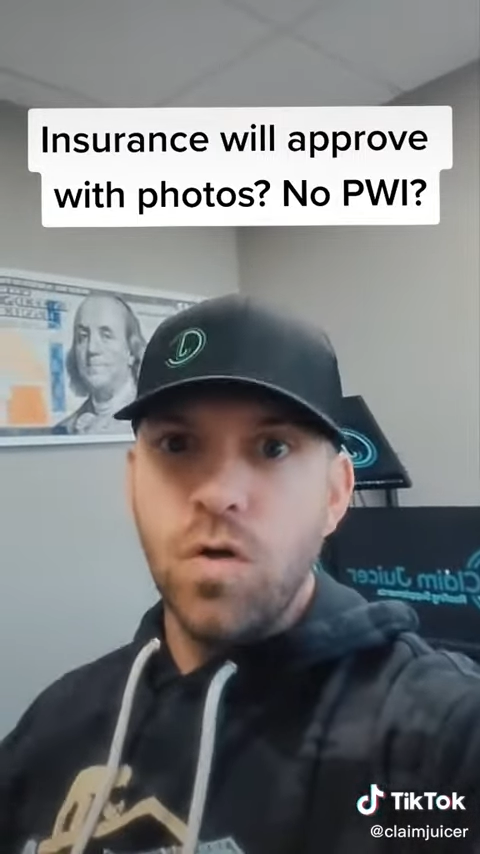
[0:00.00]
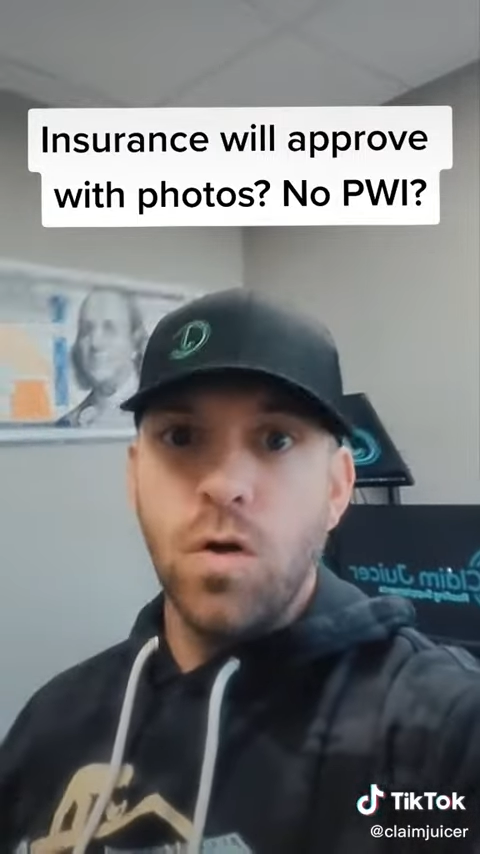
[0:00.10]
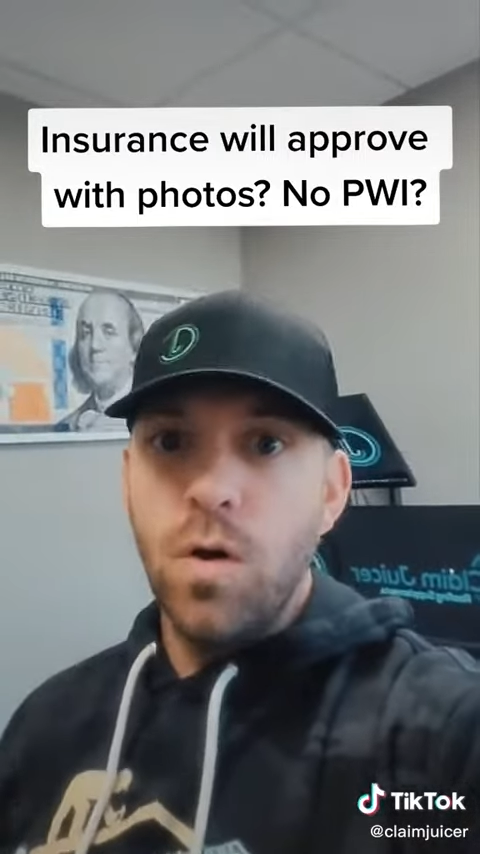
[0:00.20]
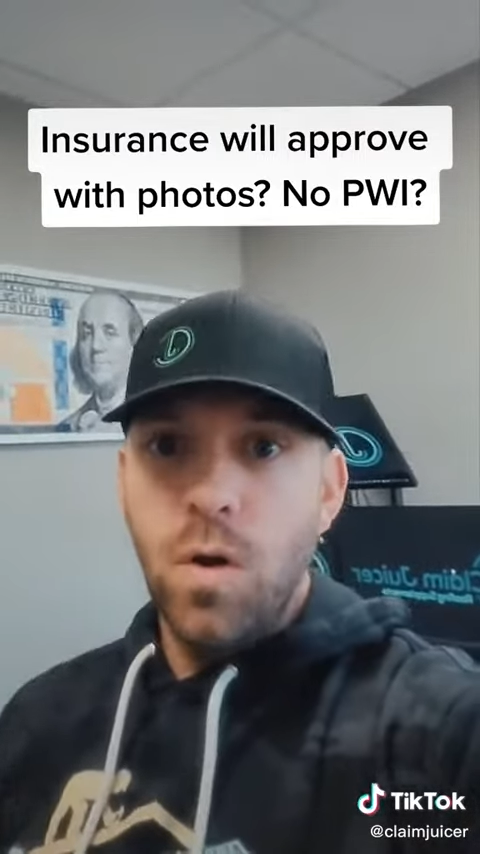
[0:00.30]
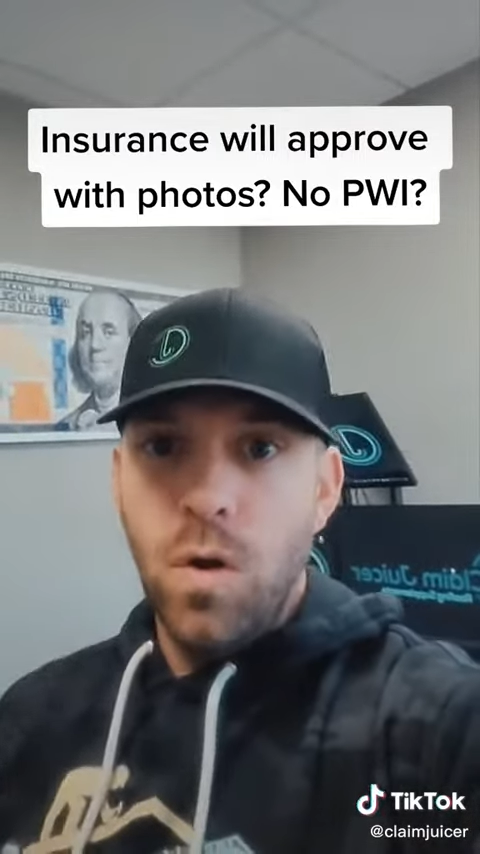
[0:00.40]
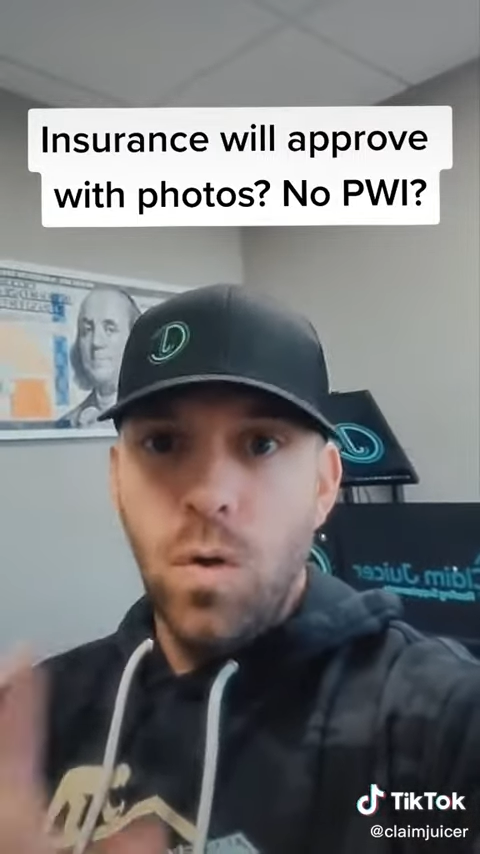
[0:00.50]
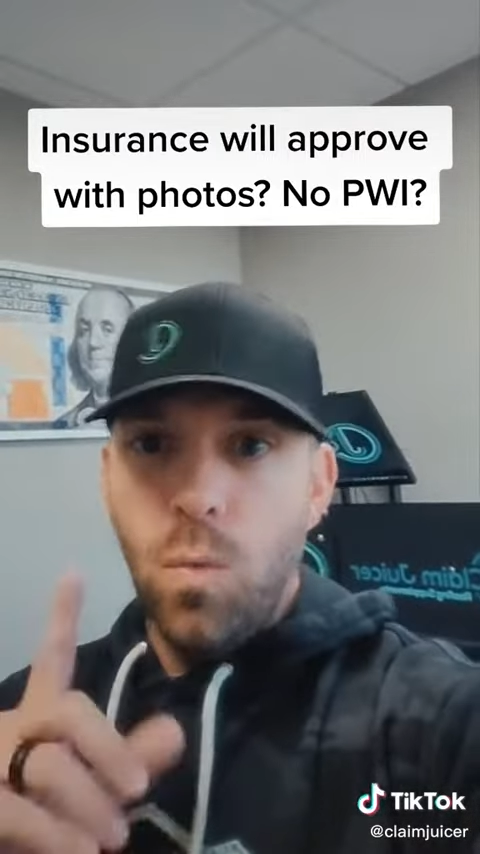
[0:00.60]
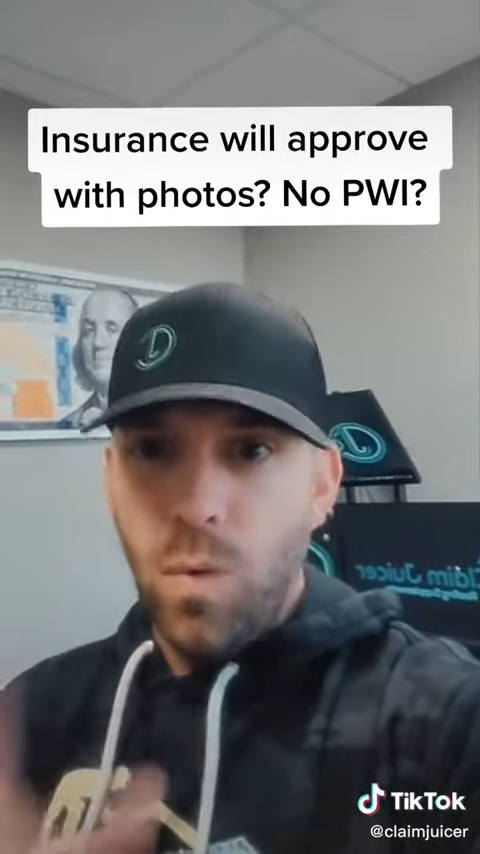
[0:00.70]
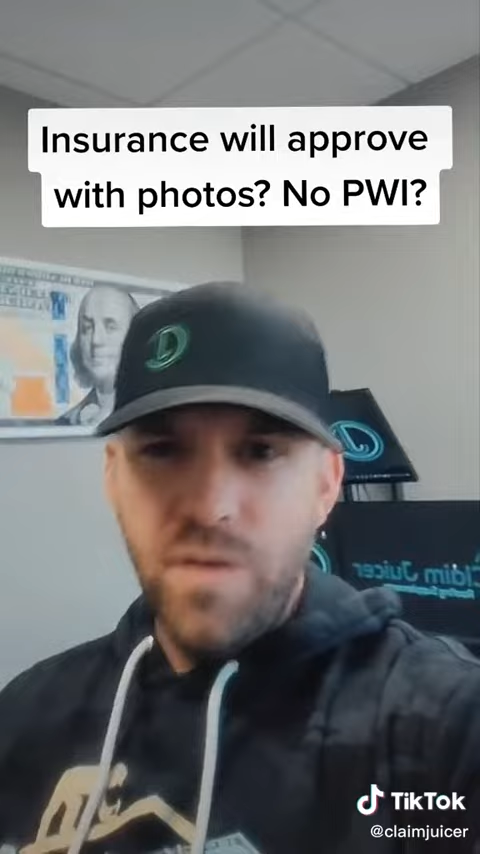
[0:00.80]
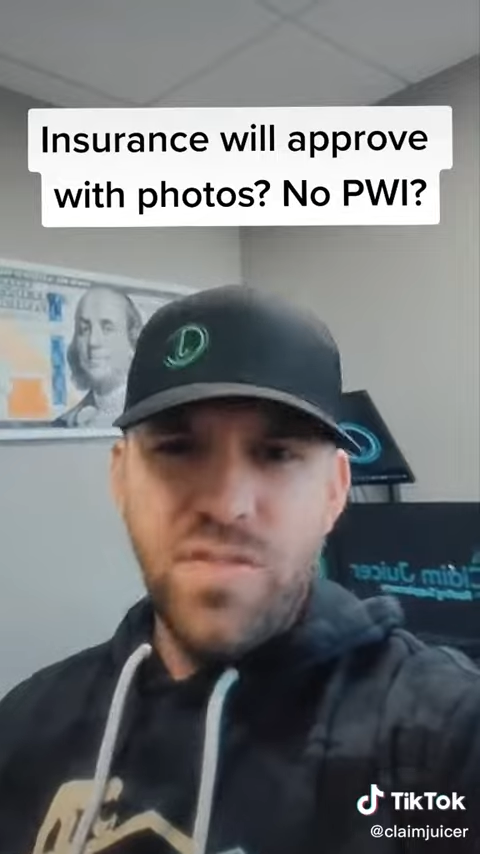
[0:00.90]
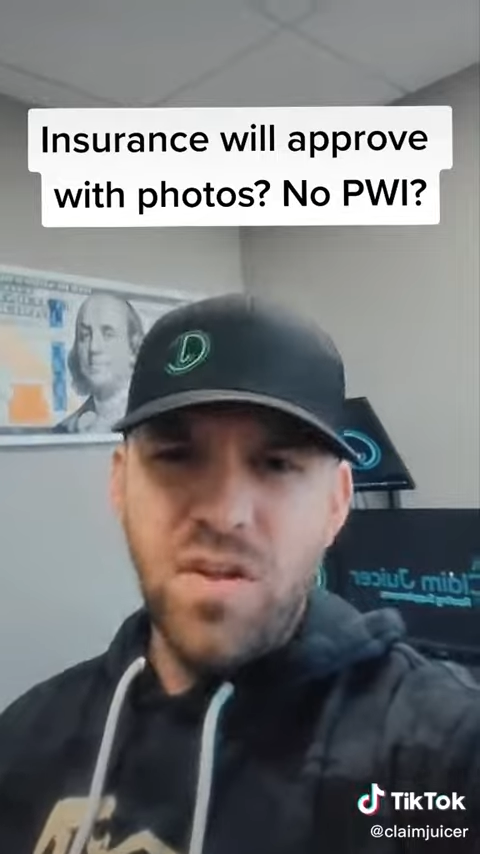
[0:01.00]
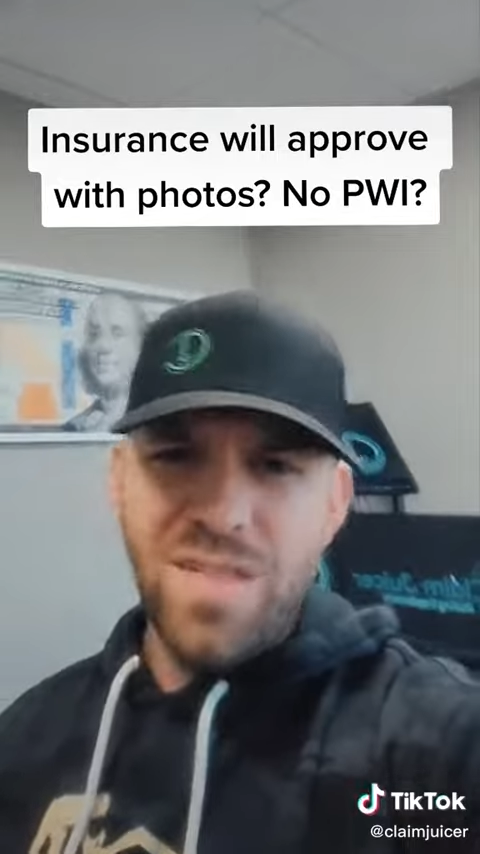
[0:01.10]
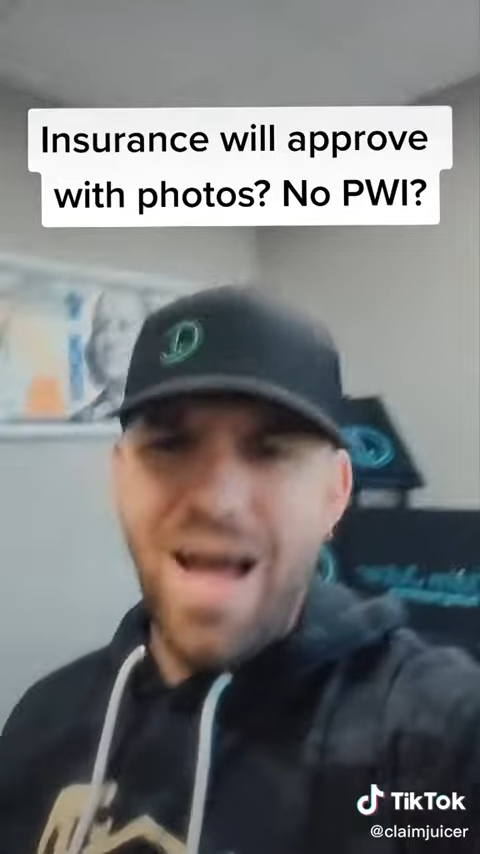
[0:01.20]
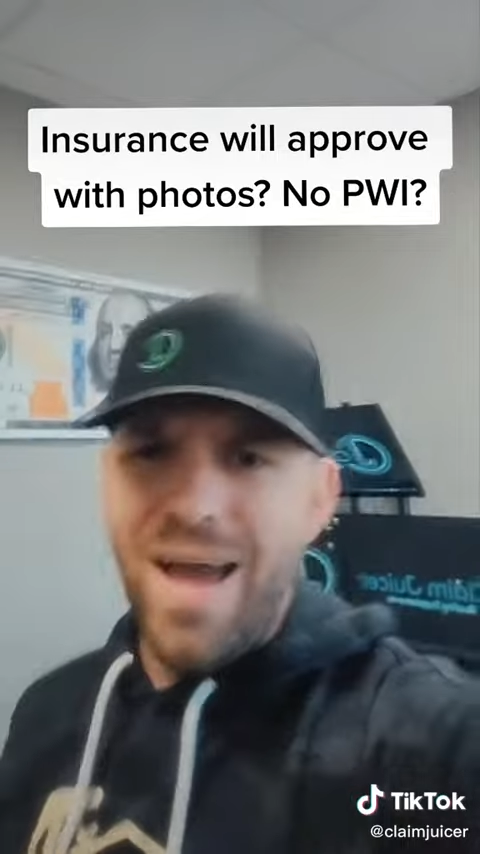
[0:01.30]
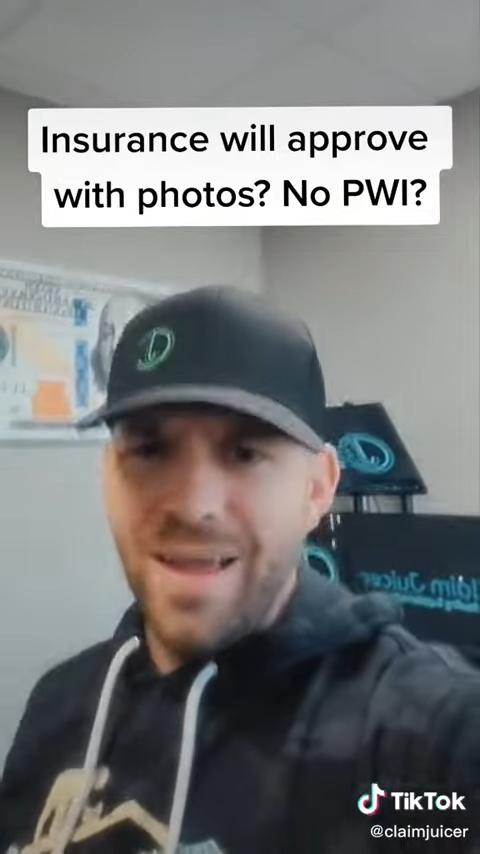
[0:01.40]
or what if they're
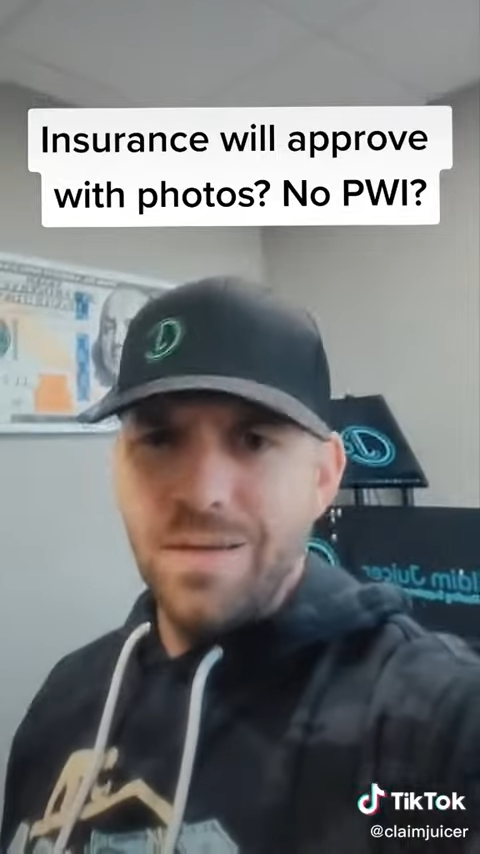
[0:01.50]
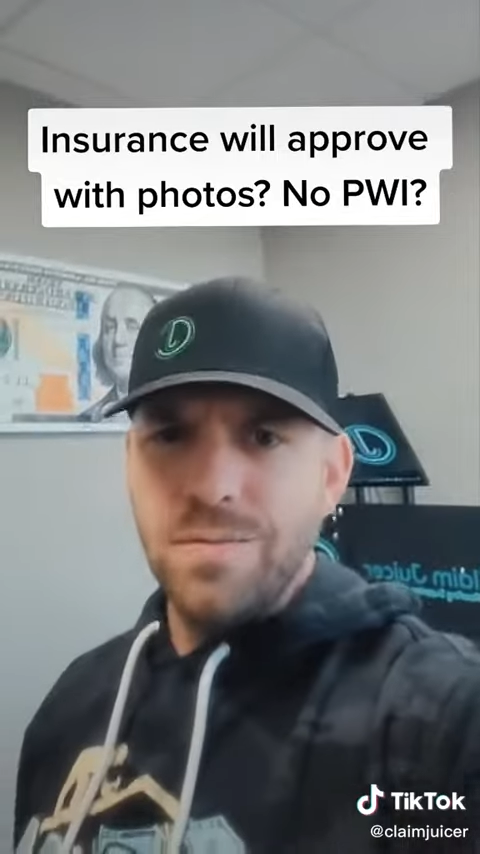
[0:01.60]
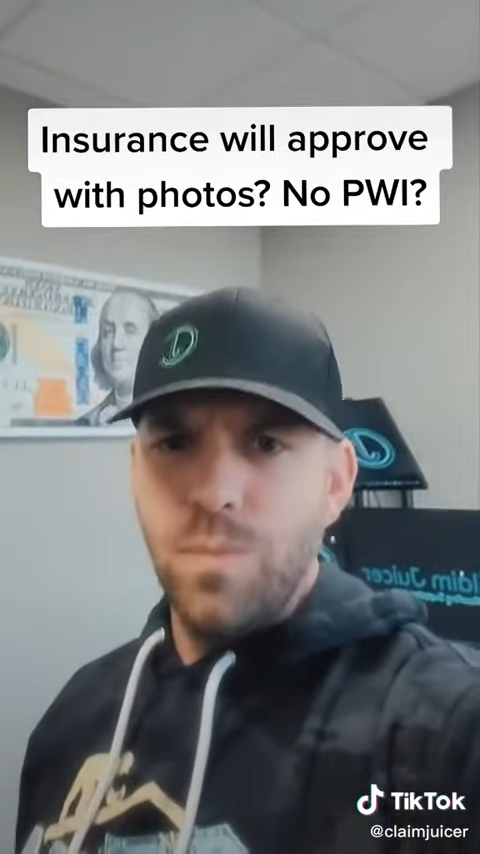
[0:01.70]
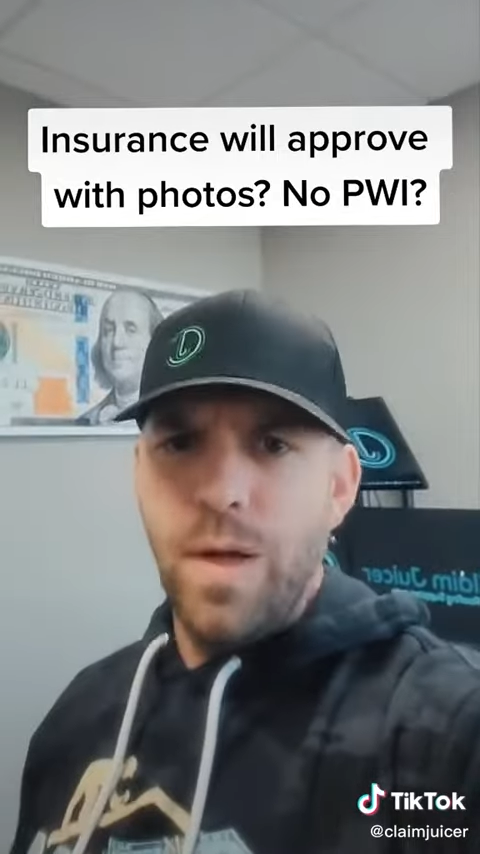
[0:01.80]
lying?